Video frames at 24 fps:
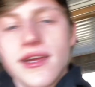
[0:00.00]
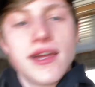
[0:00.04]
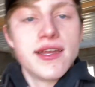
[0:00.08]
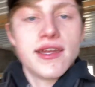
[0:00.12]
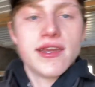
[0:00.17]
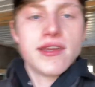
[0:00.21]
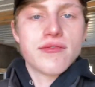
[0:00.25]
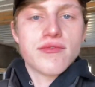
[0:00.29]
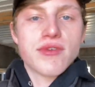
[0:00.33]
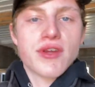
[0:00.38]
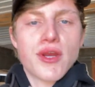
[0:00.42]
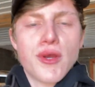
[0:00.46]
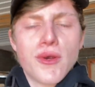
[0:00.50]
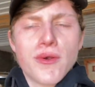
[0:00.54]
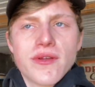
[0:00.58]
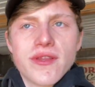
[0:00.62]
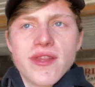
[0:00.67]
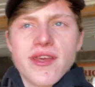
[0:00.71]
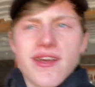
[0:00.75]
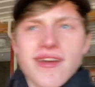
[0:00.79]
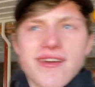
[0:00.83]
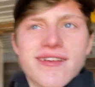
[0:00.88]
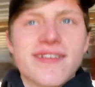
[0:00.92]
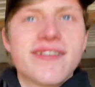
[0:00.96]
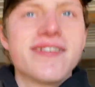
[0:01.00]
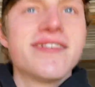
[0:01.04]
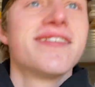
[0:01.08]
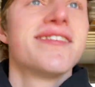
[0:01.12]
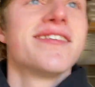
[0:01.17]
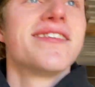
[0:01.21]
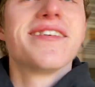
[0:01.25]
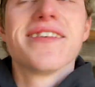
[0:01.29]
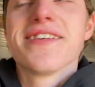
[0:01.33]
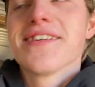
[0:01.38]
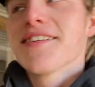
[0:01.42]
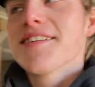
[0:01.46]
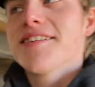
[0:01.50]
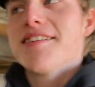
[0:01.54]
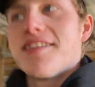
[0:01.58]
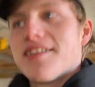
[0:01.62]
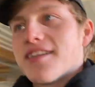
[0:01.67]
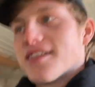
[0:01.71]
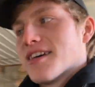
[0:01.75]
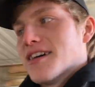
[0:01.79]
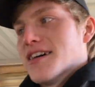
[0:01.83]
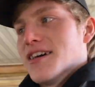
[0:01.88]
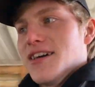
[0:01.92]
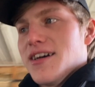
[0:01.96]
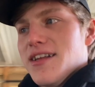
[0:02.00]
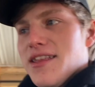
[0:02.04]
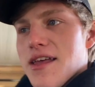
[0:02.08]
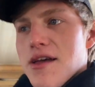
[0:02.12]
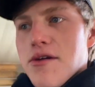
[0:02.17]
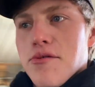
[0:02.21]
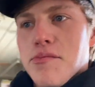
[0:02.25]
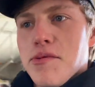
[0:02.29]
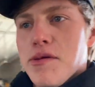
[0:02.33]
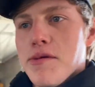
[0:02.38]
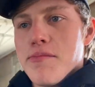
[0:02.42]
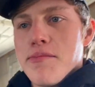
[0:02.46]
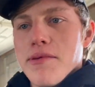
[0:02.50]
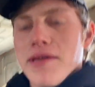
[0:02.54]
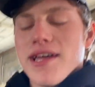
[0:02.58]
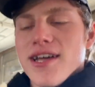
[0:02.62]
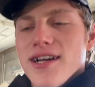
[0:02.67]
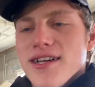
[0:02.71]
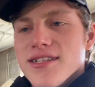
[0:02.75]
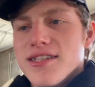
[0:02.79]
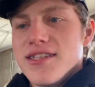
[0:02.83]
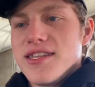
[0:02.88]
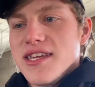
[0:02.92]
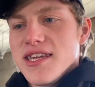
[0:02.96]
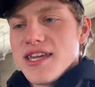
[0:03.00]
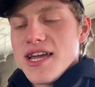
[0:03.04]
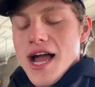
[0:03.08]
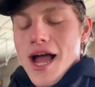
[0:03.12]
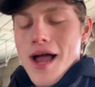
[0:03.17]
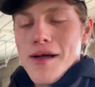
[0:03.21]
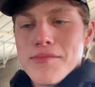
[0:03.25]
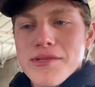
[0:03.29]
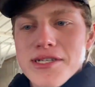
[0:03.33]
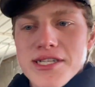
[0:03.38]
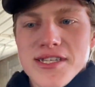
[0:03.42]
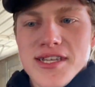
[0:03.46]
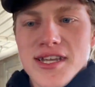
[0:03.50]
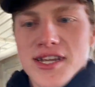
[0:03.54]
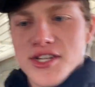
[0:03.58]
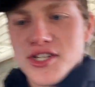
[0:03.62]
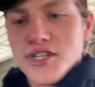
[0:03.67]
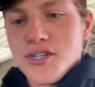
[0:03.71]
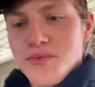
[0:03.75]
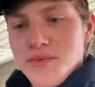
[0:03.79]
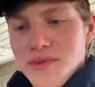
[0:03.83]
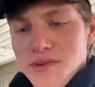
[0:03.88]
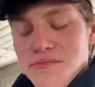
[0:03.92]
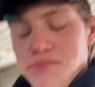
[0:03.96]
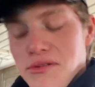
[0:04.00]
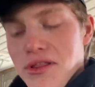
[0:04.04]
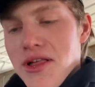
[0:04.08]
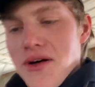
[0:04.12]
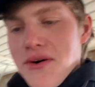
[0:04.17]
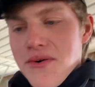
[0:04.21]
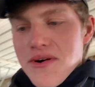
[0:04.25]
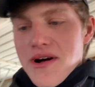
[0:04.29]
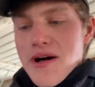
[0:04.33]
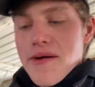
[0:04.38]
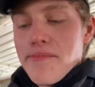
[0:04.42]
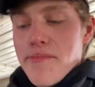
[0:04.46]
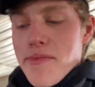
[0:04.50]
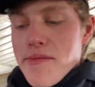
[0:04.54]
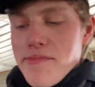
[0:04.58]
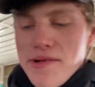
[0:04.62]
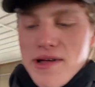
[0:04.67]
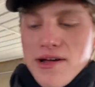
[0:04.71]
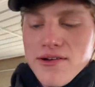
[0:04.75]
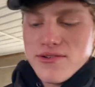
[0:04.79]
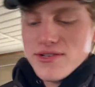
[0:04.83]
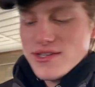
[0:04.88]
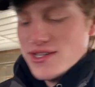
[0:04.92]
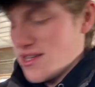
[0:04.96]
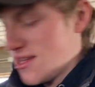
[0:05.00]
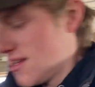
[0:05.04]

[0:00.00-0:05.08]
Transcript: didn't record that. That would be because the comment section would blow up about